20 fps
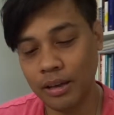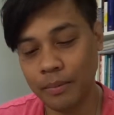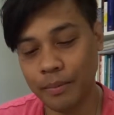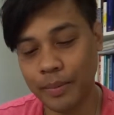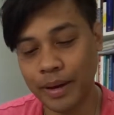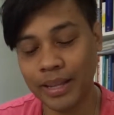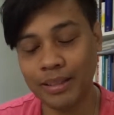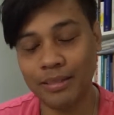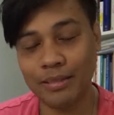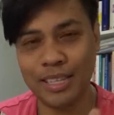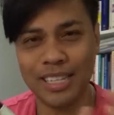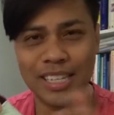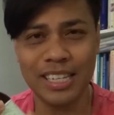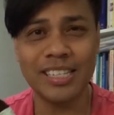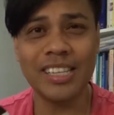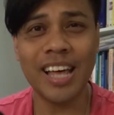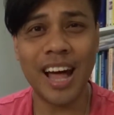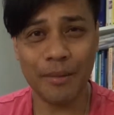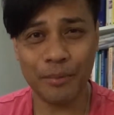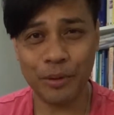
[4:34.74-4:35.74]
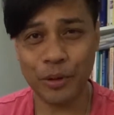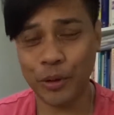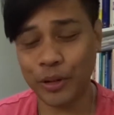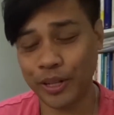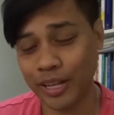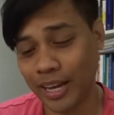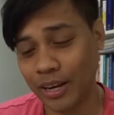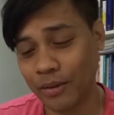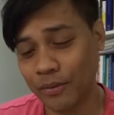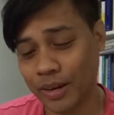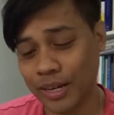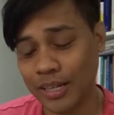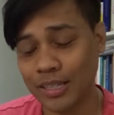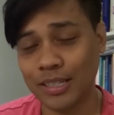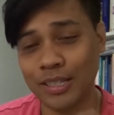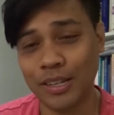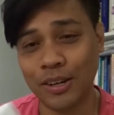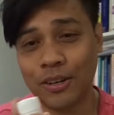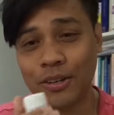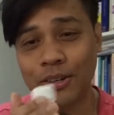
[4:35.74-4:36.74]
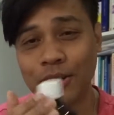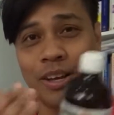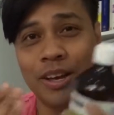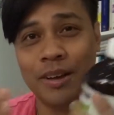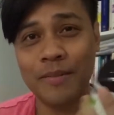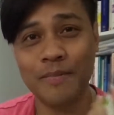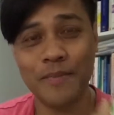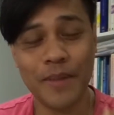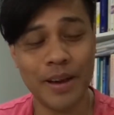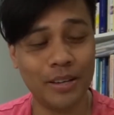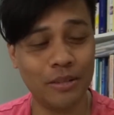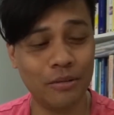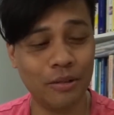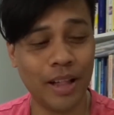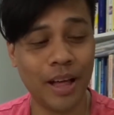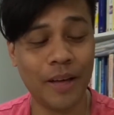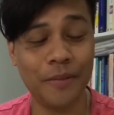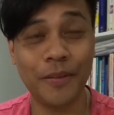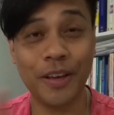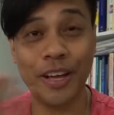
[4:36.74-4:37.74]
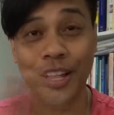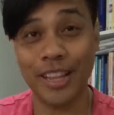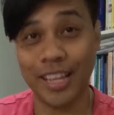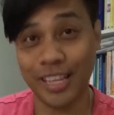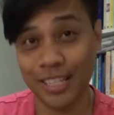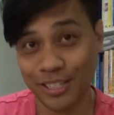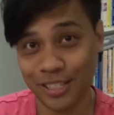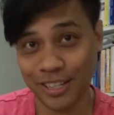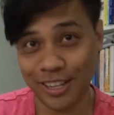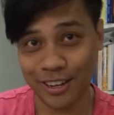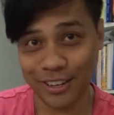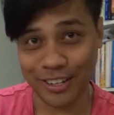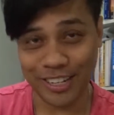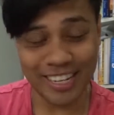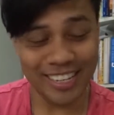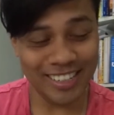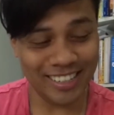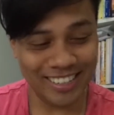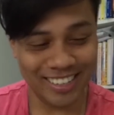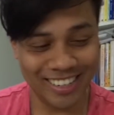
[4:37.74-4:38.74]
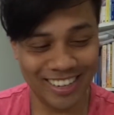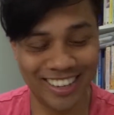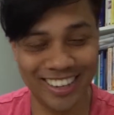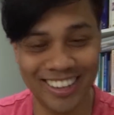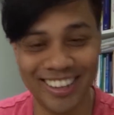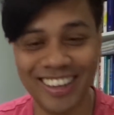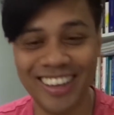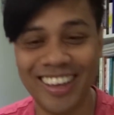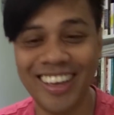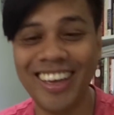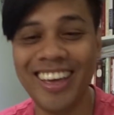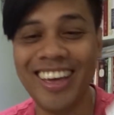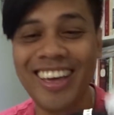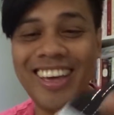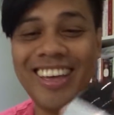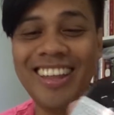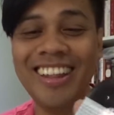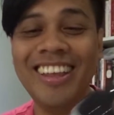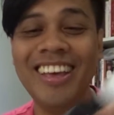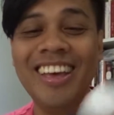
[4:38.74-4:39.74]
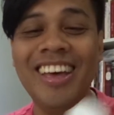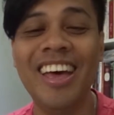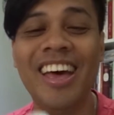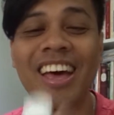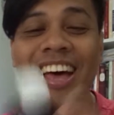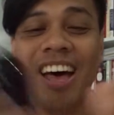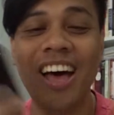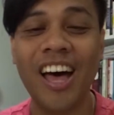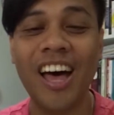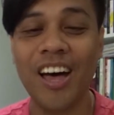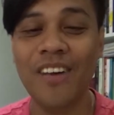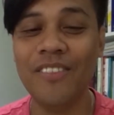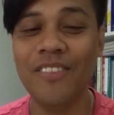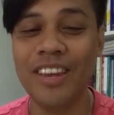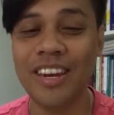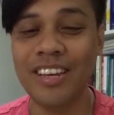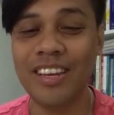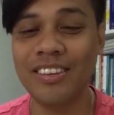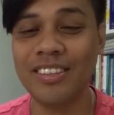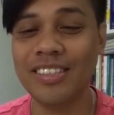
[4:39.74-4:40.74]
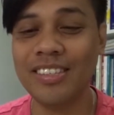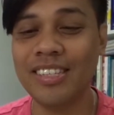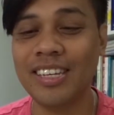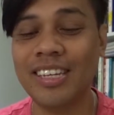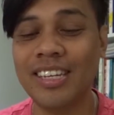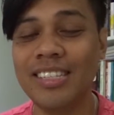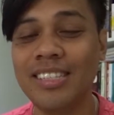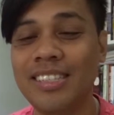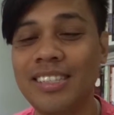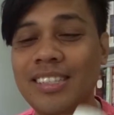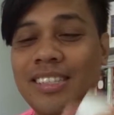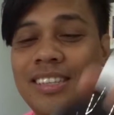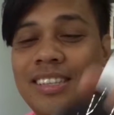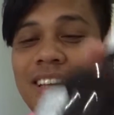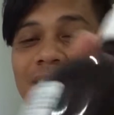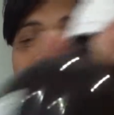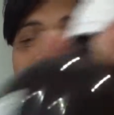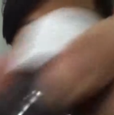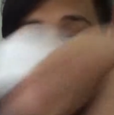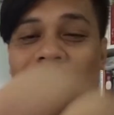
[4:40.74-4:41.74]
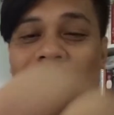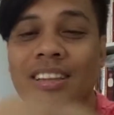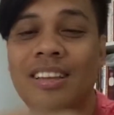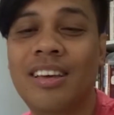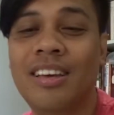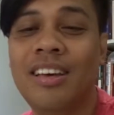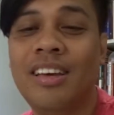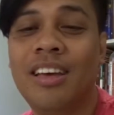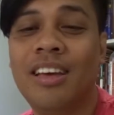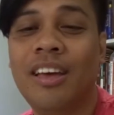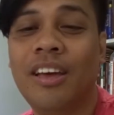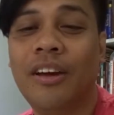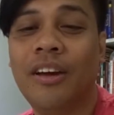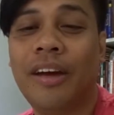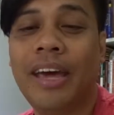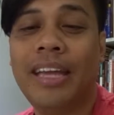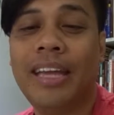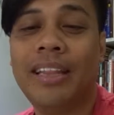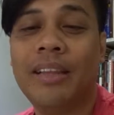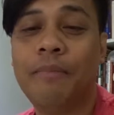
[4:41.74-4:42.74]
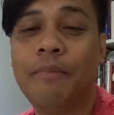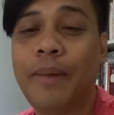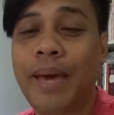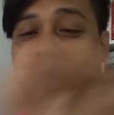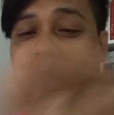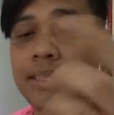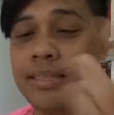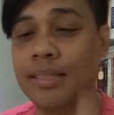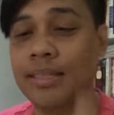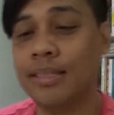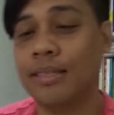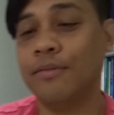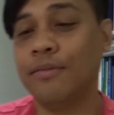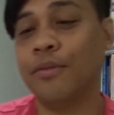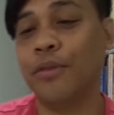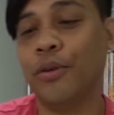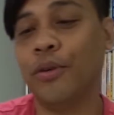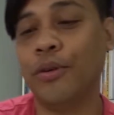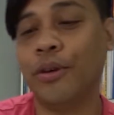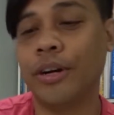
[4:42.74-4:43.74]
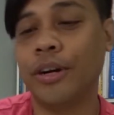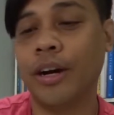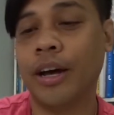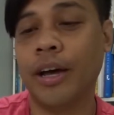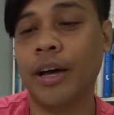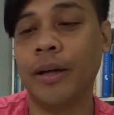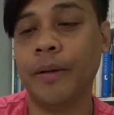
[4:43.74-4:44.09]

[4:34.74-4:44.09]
but this is almond oil anyway, so might as well have calendula on it. And I'm gonna use this and create a base for